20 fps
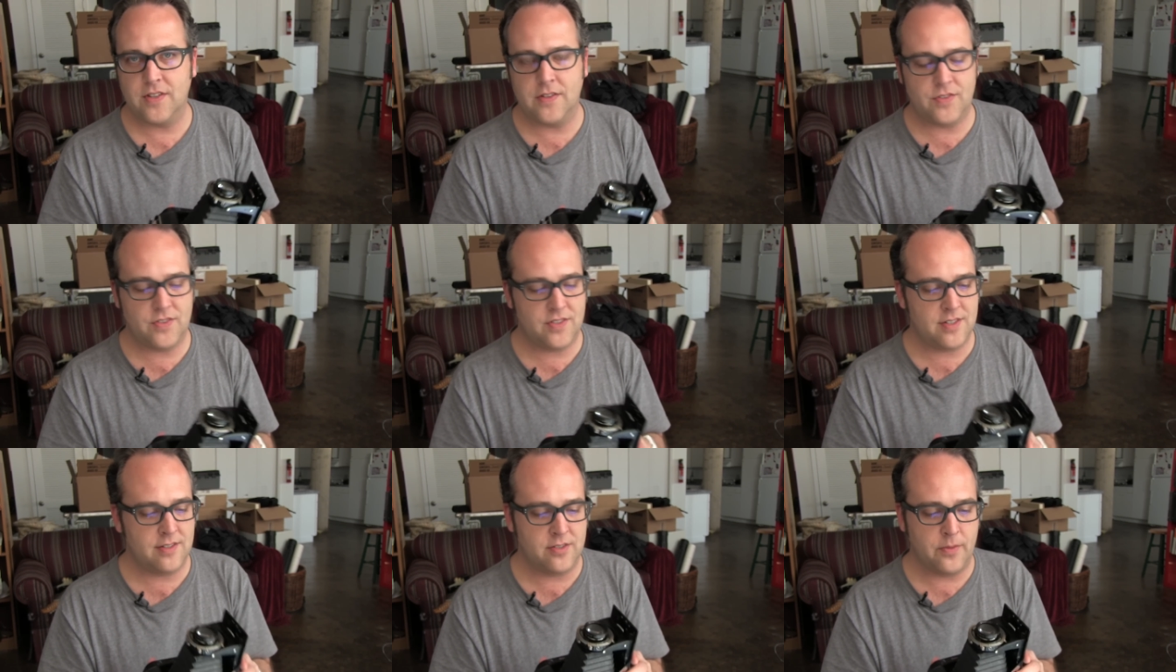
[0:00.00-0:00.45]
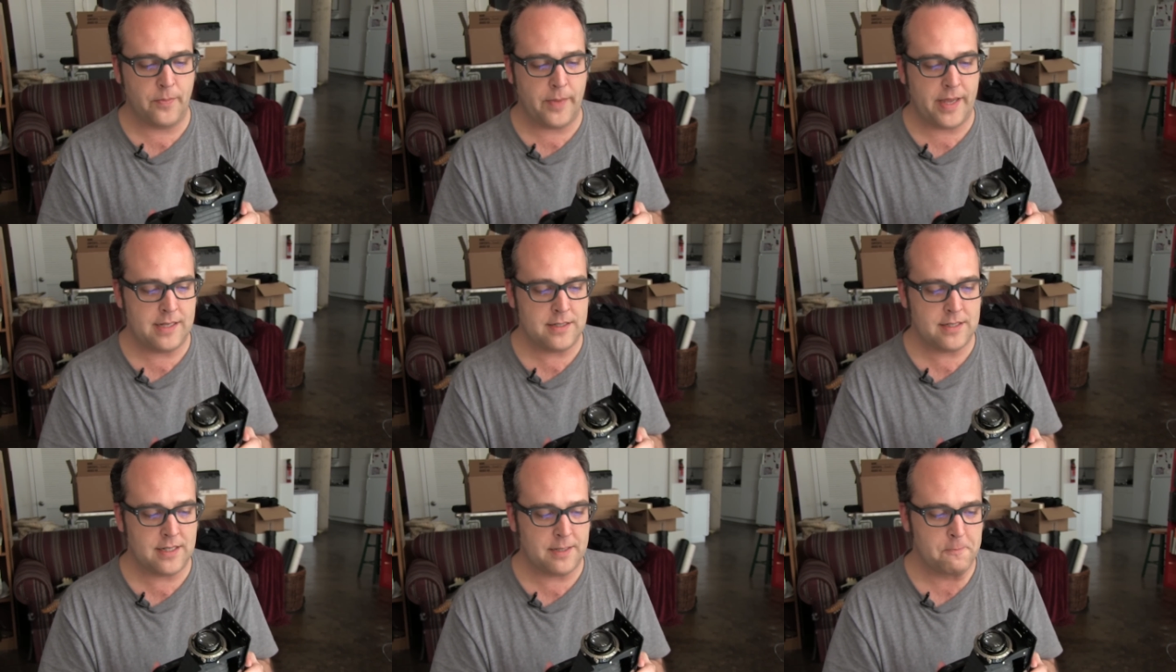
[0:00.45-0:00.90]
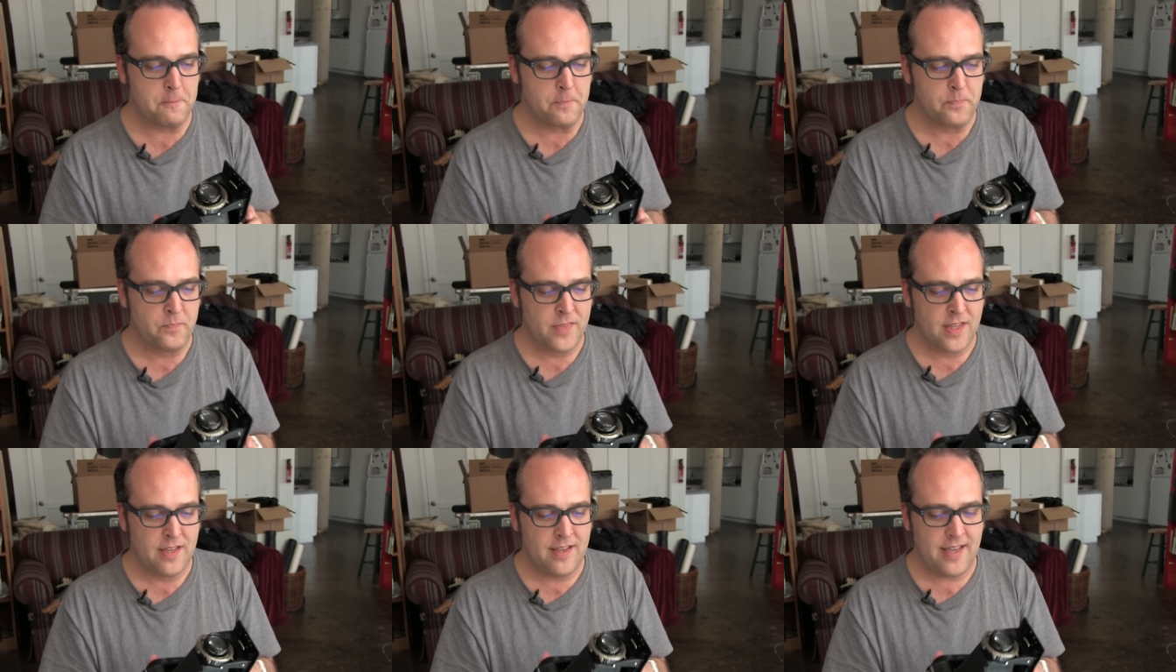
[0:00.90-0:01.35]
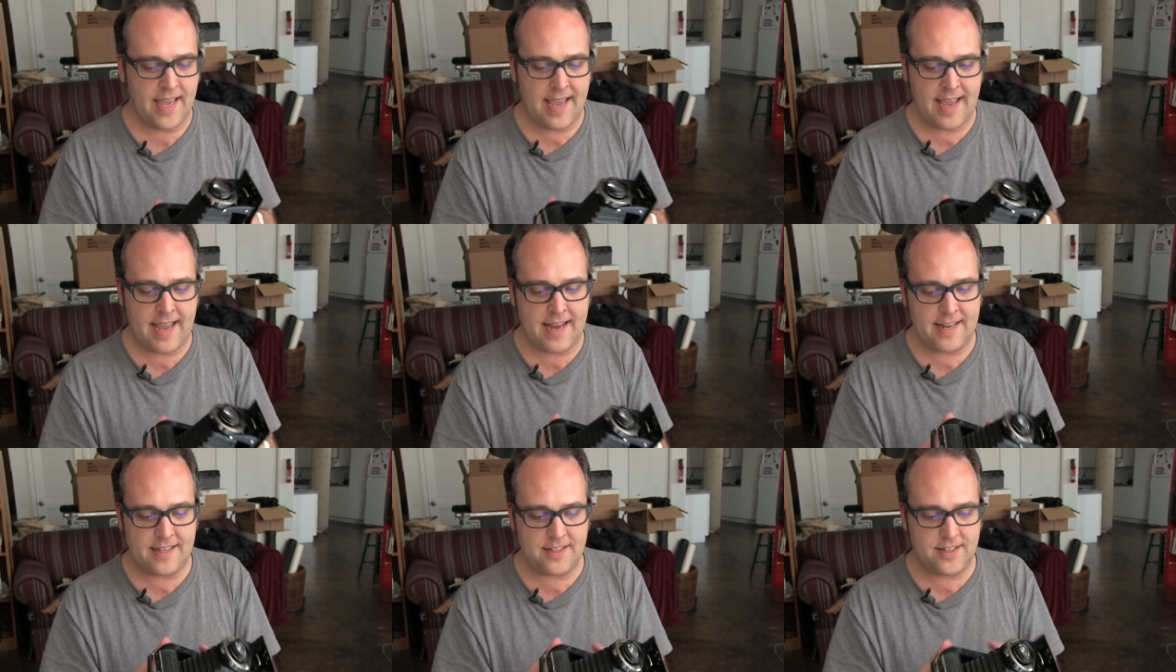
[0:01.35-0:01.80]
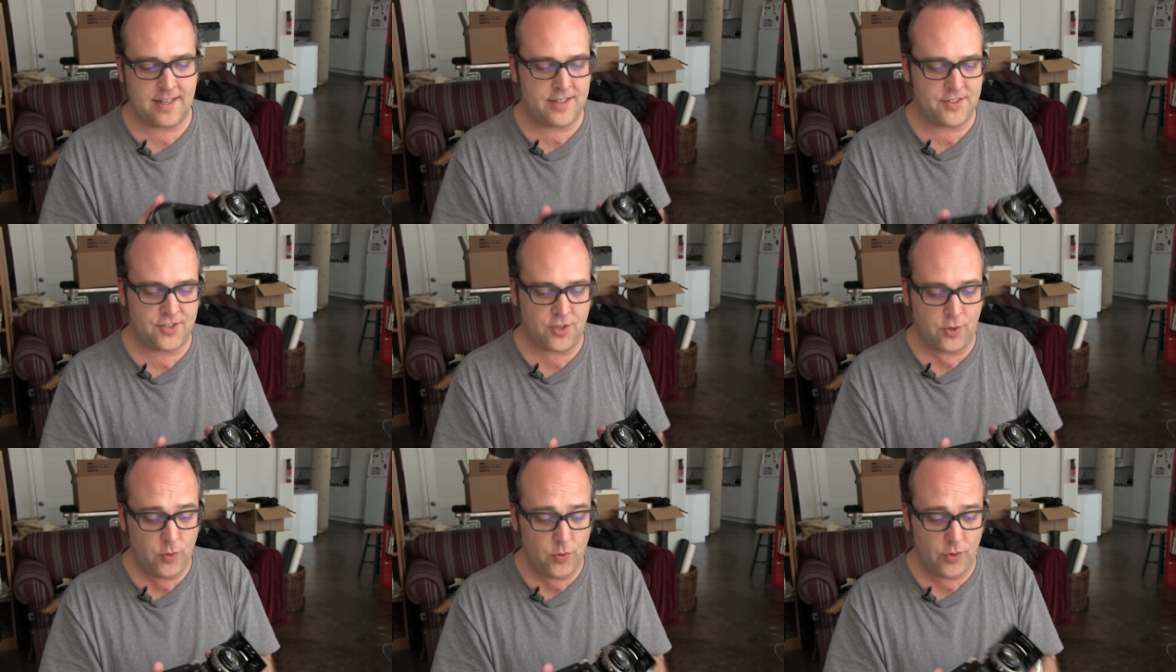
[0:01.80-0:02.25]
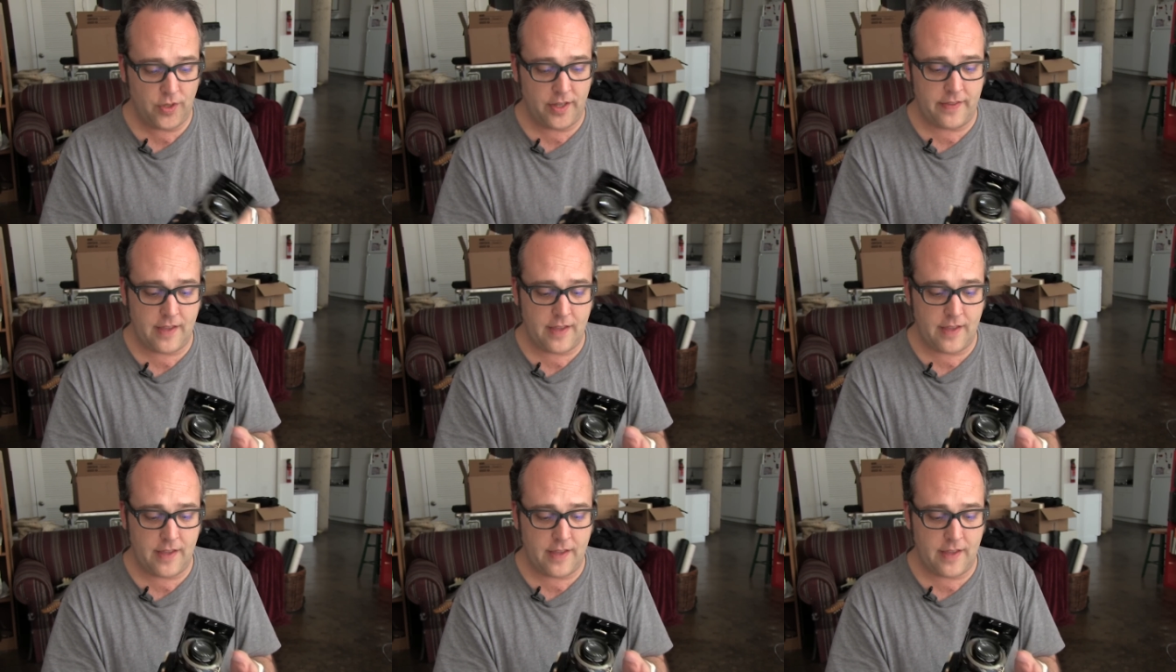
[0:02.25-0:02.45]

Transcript: It's, it's amazing. And it, it's cool.